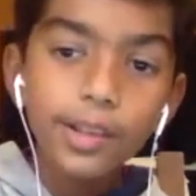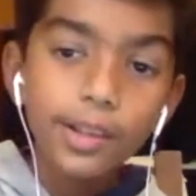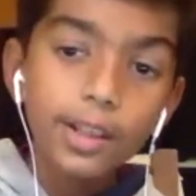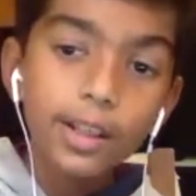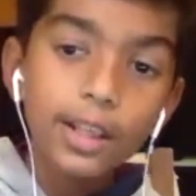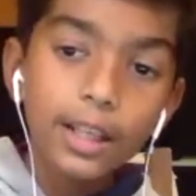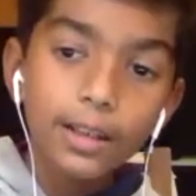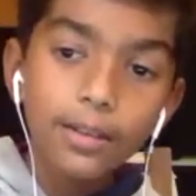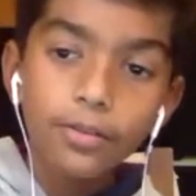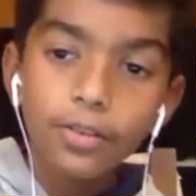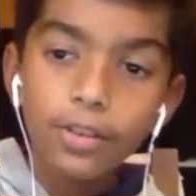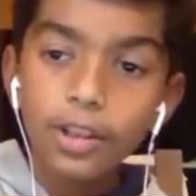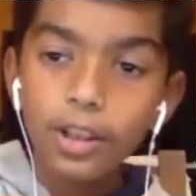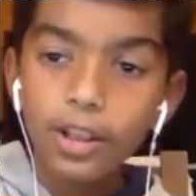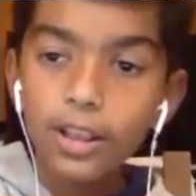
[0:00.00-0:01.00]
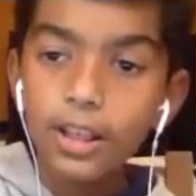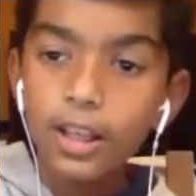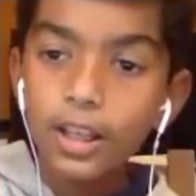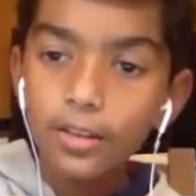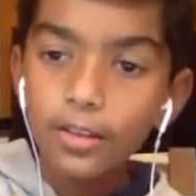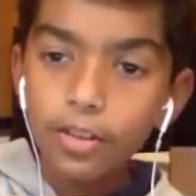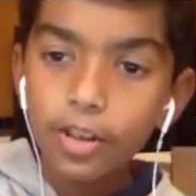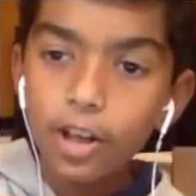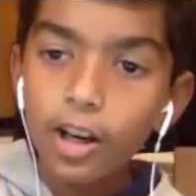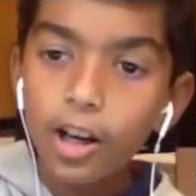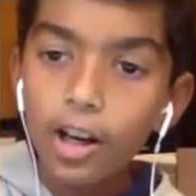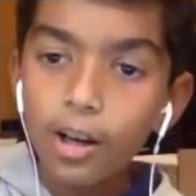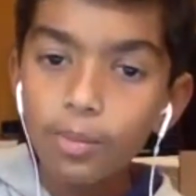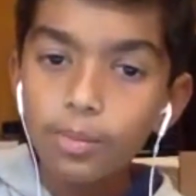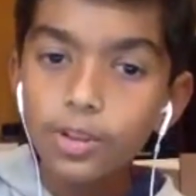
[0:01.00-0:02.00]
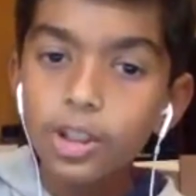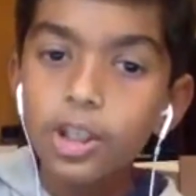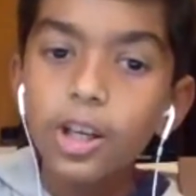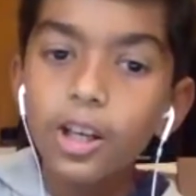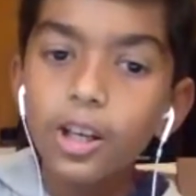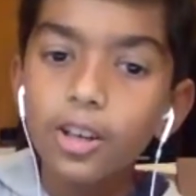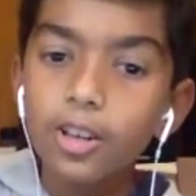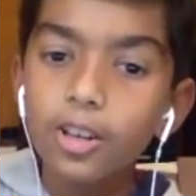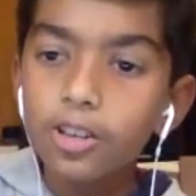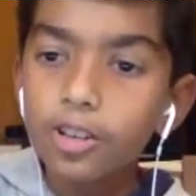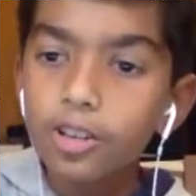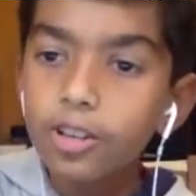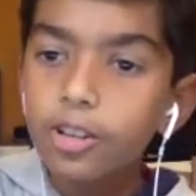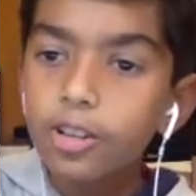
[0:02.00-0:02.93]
lift to lift objects.